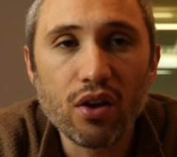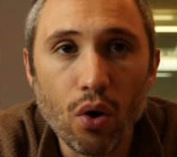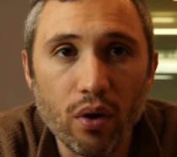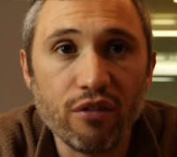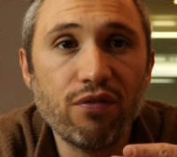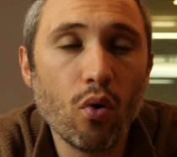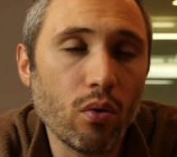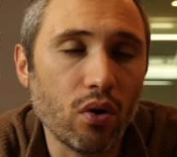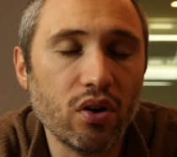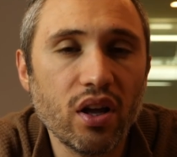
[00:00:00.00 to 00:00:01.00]
going
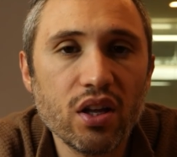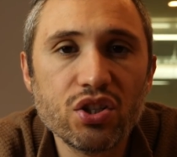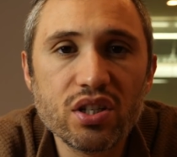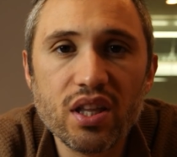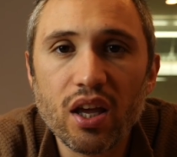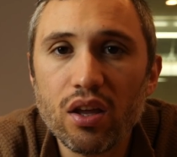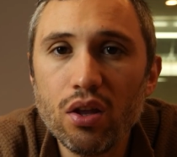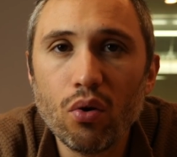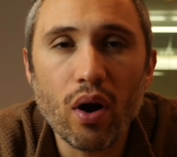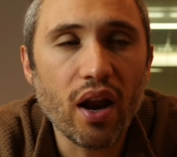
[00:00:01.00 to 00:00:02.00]
forward, just think, you
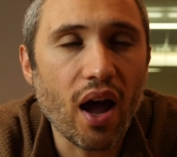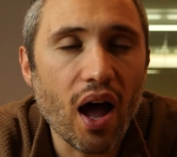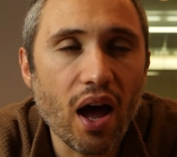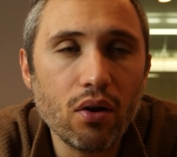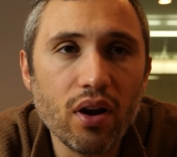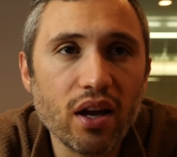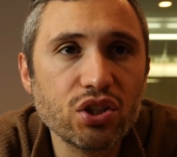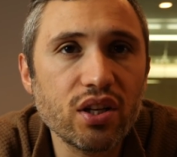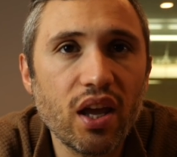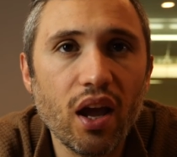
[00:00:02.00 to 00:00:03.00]
know what, I don't
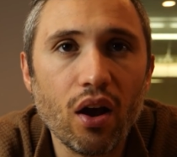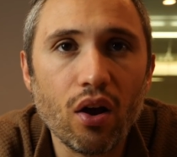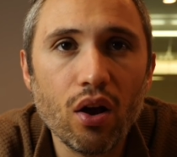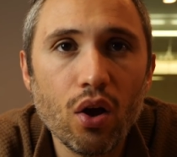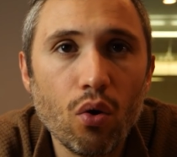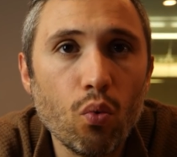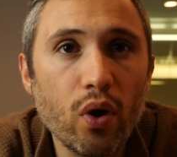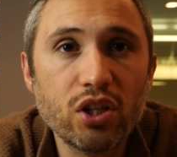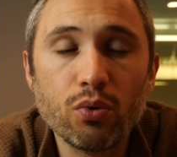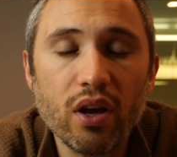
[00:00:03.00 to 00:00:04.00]
actually care
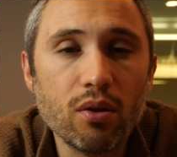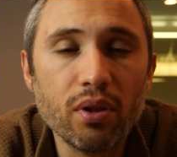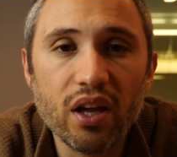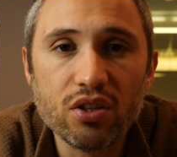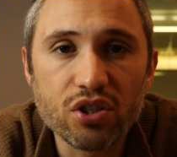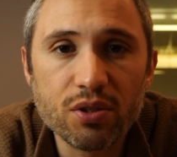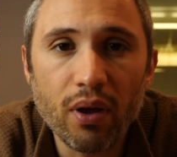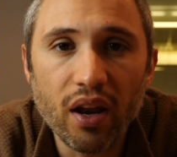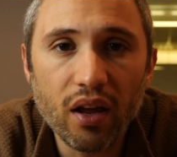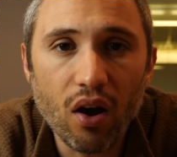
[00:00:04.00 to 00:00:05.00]
which way the blades are
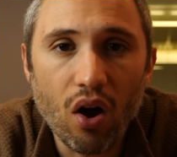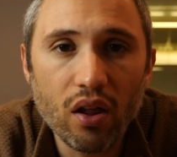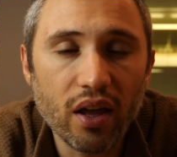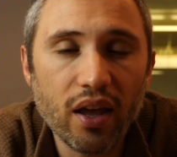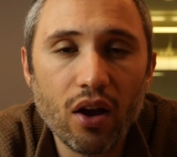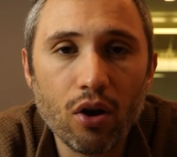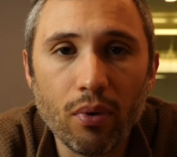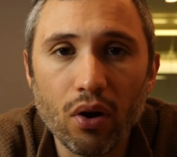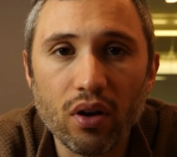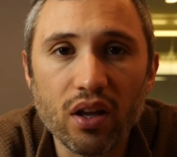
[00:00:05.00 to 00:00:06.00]
spinning. All I care
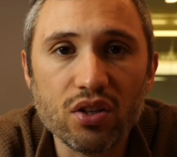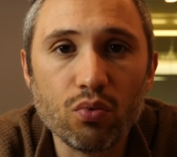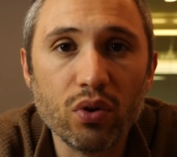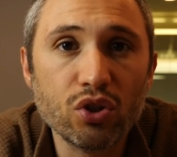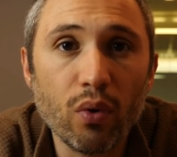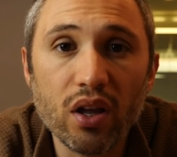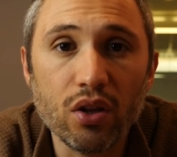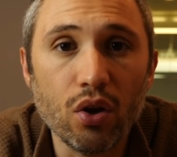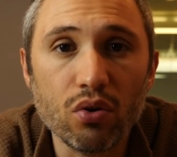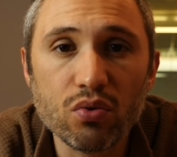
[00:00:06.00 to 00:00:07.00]
about is which way the
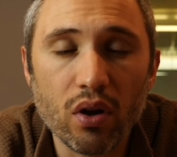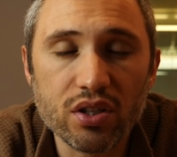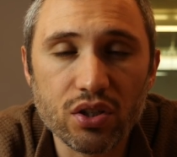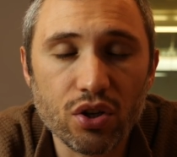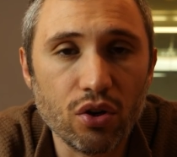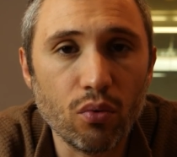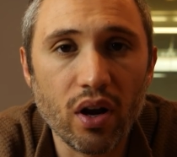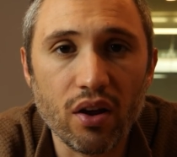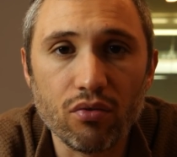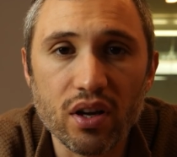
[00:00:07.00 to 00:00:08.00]
nose wants to turn when
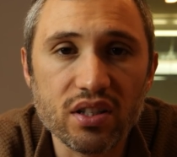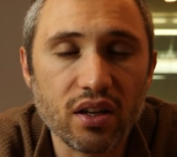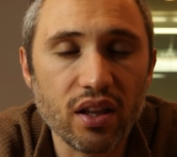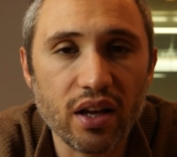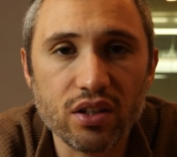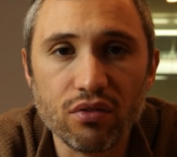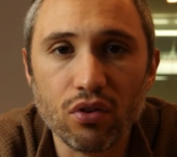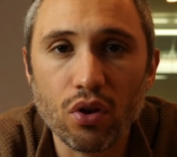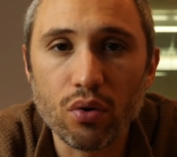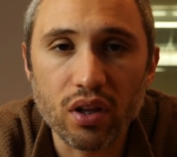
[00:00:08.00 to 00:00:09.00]
I raise the collective or
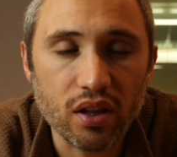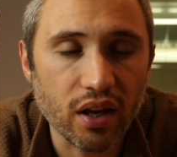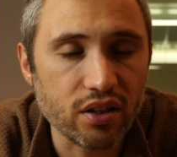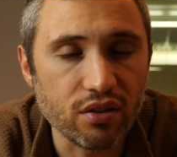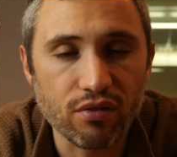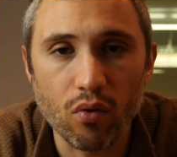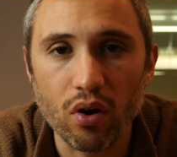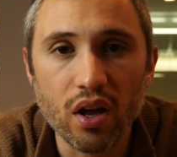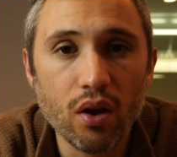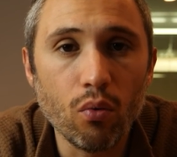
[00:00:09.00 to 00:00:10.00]
lower the collective
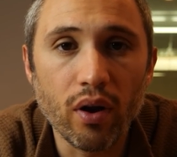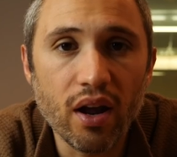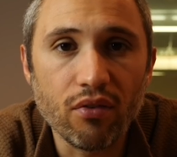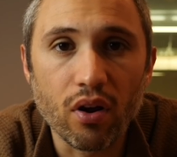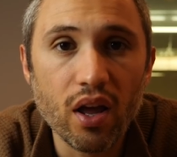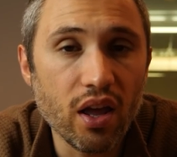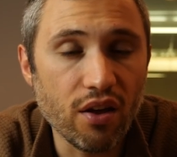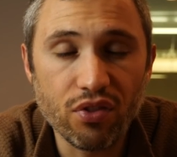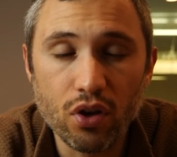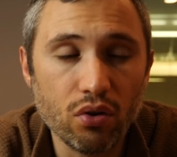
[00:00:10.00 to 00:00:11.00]
or whatever.
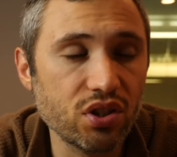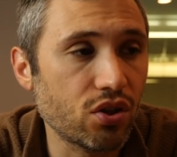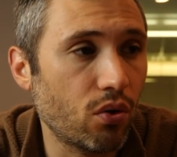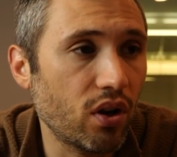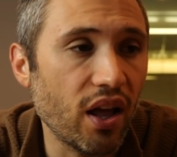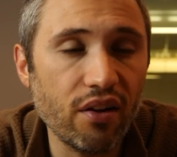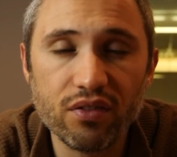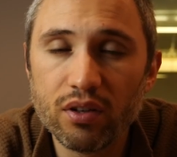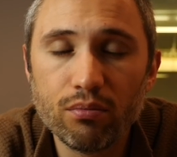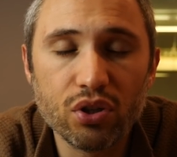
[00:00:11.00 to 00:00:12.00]
If the nose is going
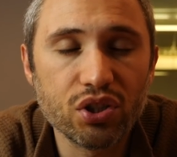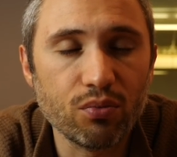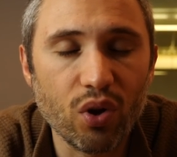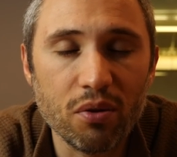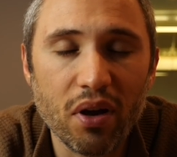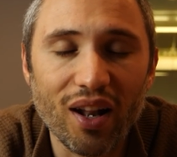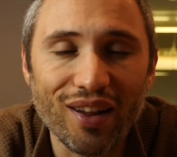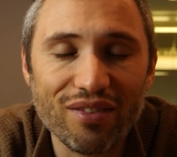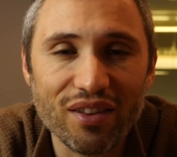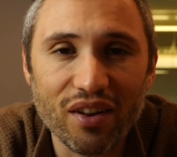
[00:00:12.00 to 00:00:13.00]
left, push some right pedal.
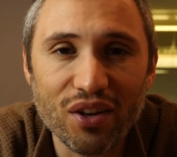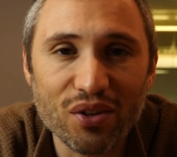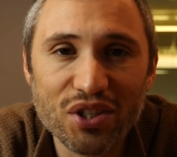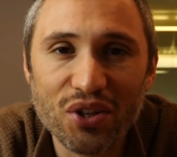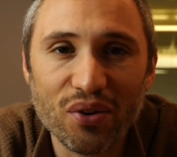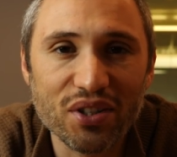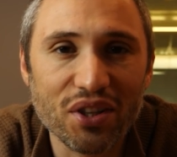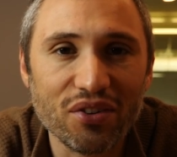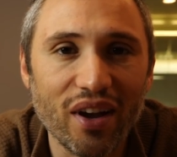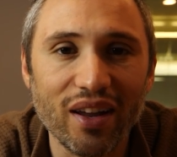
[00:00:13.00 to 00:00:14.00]
If the nose is going to
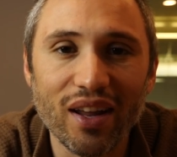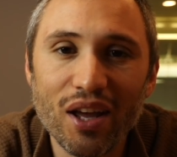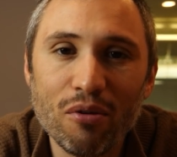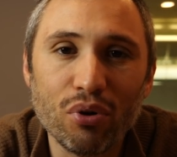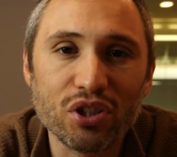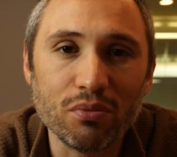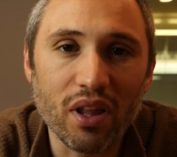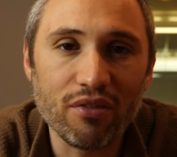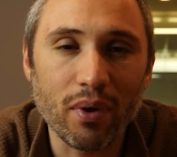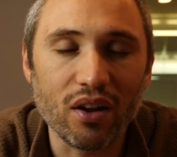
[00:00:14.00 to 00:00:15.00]
the right, push some
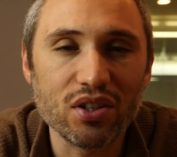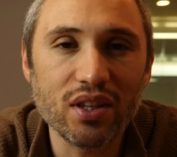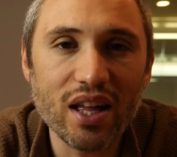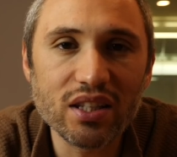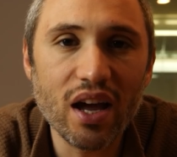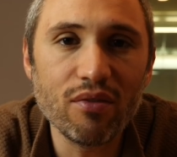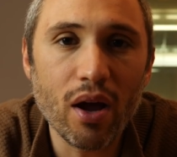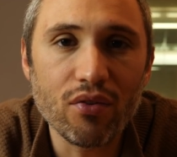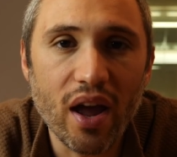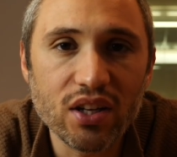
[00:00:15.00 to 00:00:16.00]
left pedal. So that's kind of
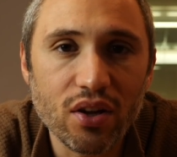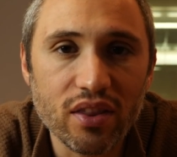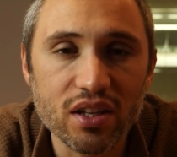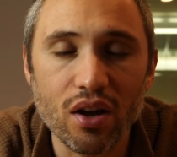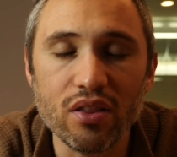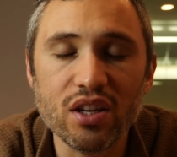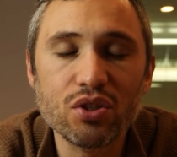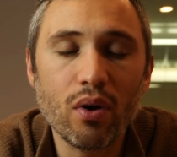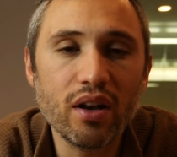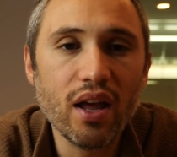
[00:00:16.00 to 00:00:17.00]
my rant on
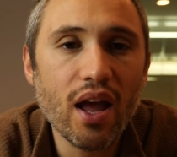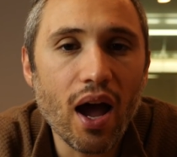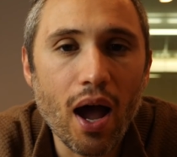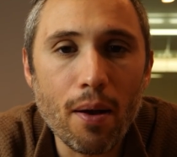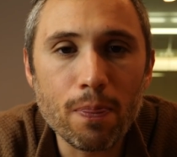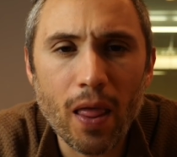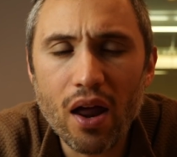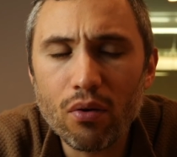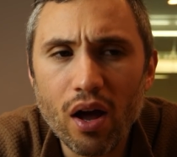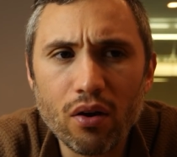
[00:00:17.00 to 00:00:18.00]
this one. I
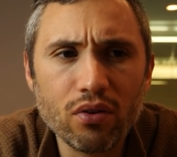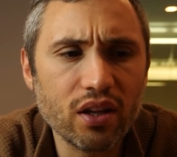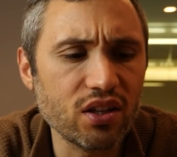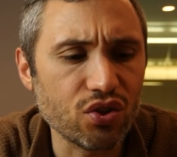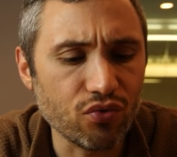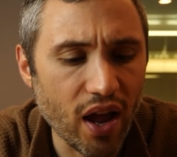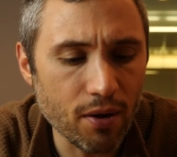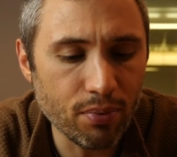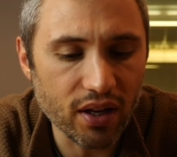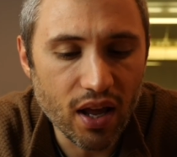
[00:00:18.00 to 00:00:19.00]
don't think it's a
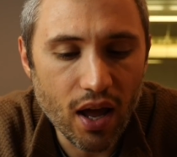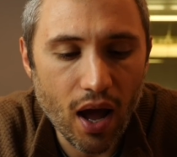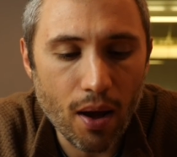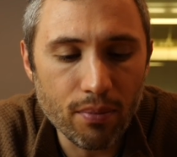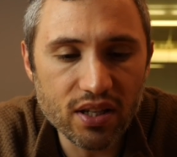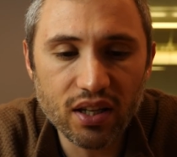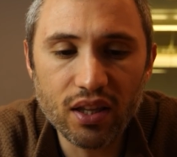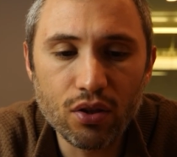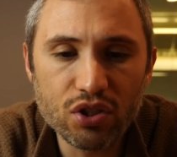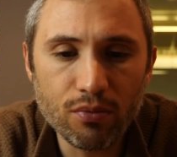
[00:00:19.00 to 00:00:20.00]
rant, but
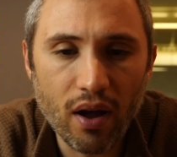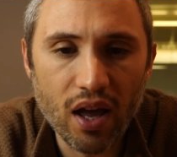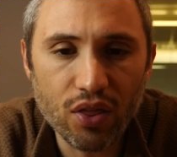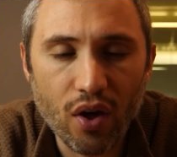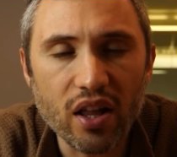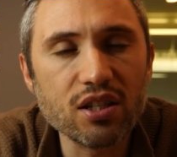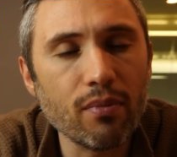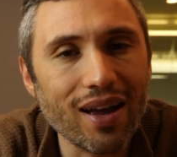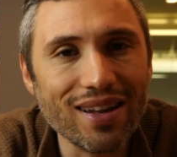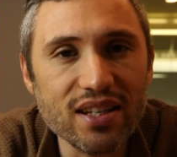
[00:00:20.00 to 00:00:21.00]
basically those are my thoughts and
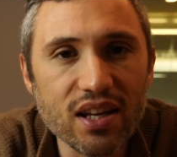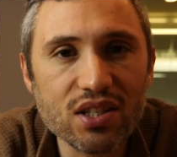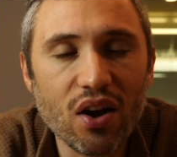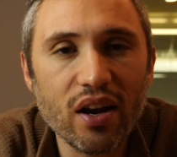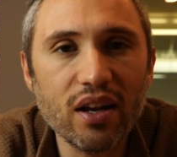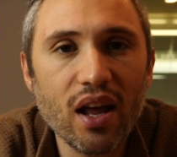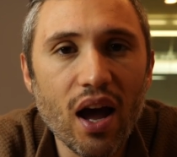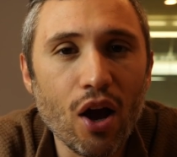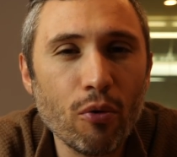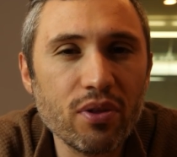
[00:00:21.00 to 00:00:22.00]
my ideas on it.
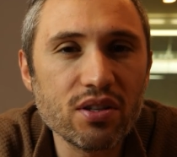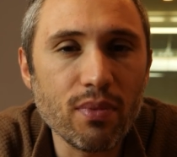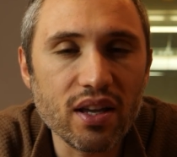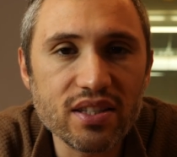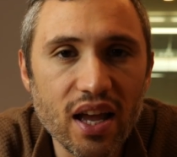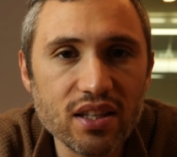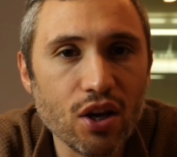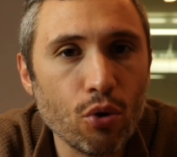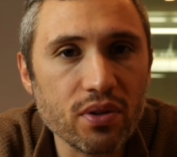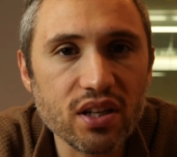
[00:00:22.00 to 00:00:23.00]
I hope this makes sense.
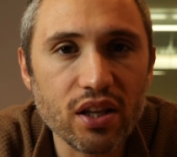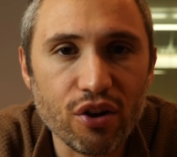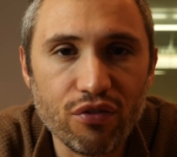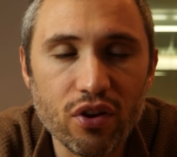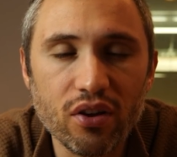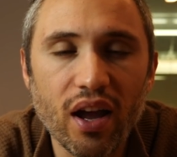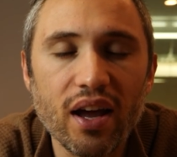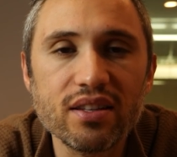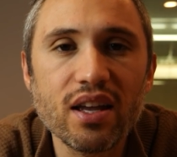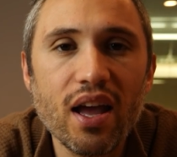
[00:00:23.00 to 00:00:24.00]
I hope it's clear for you
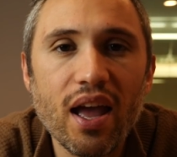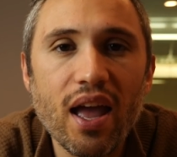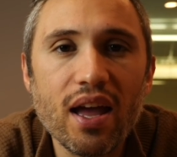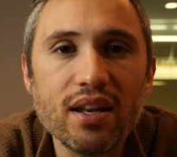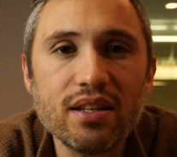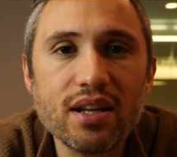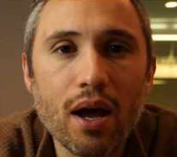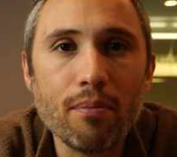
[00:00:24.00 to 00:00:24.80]
guys. And